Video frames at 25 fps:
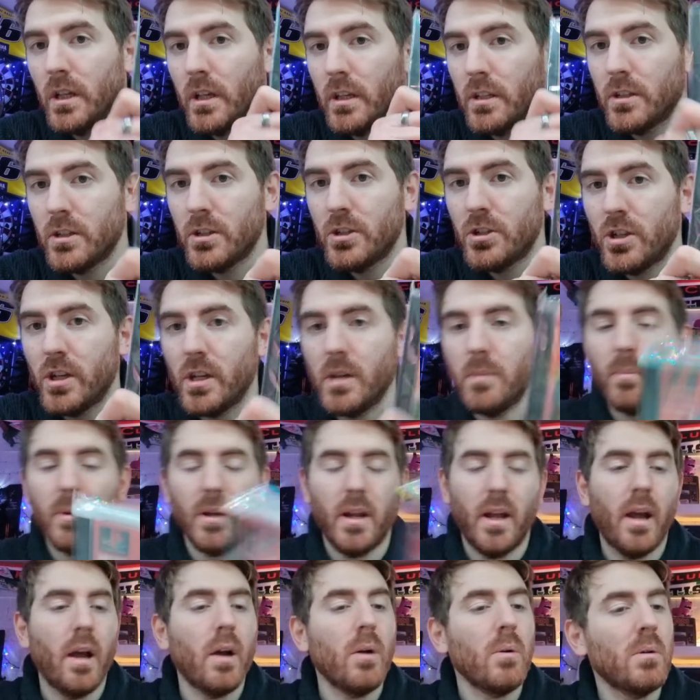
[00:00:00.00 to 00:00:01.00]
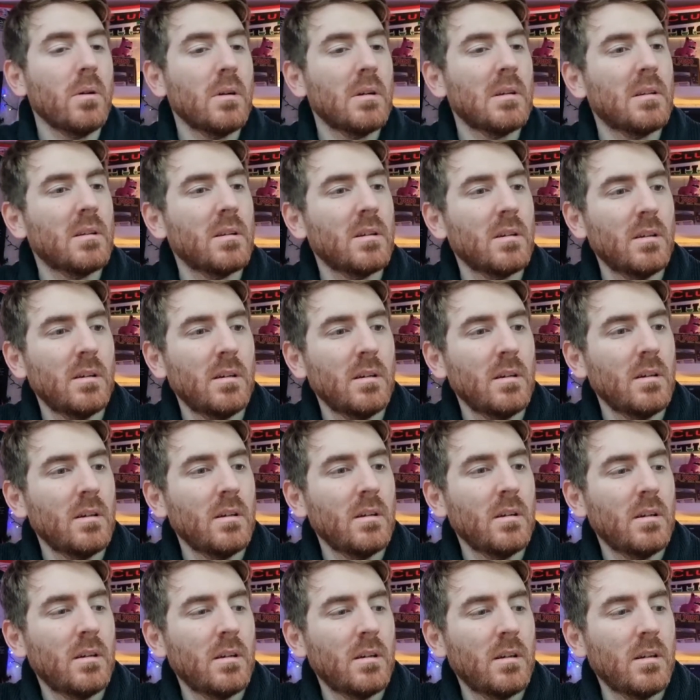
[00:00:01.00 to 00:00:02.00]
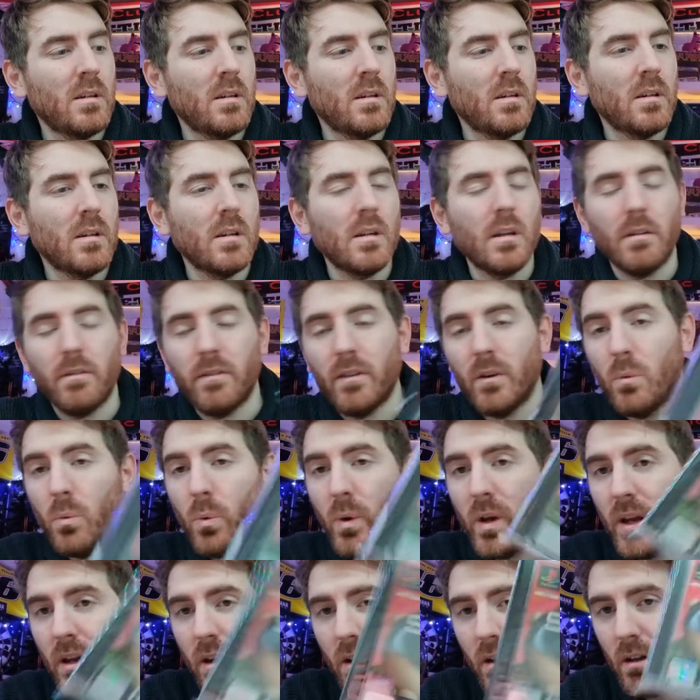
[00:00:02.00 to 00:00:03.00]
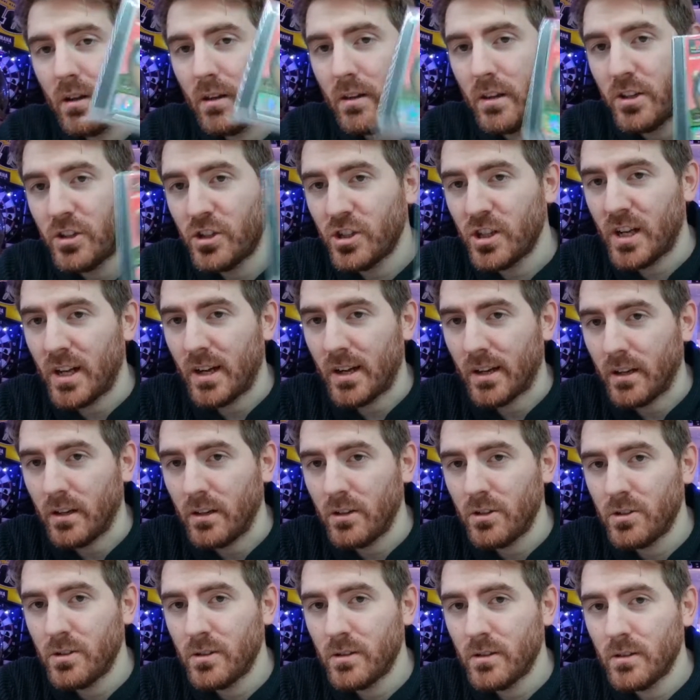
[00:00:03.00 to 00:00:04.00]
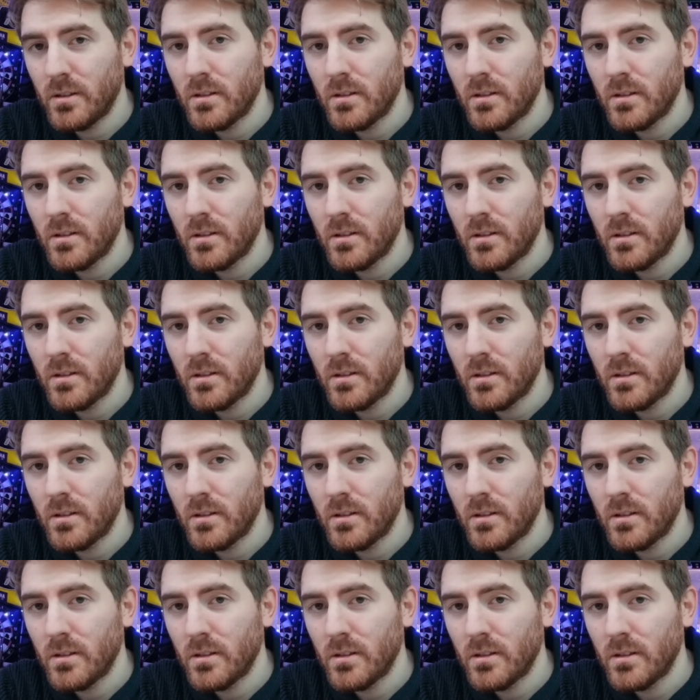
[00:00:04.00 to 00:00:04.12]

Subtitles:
Sheep. Now, if I win the challenge,